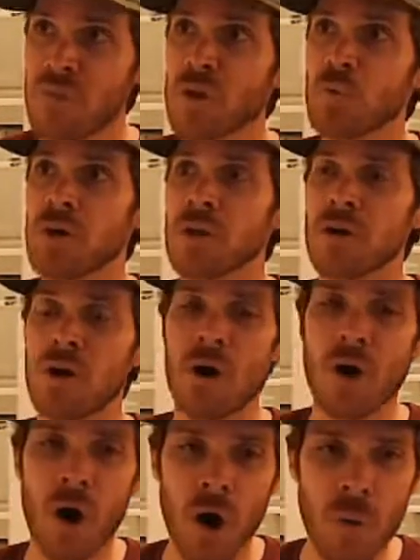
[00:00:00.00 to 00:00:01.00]
will
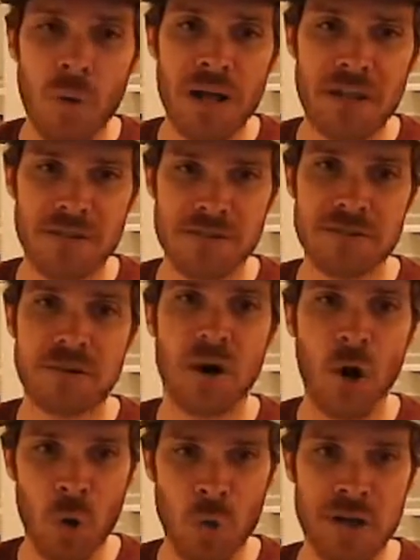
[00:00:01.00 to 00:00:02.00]
always,
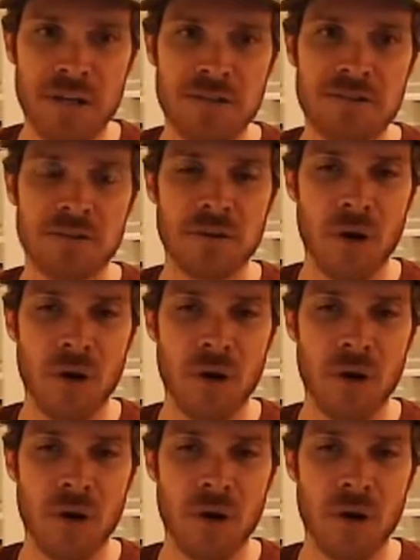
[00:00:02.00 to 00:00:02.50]
always,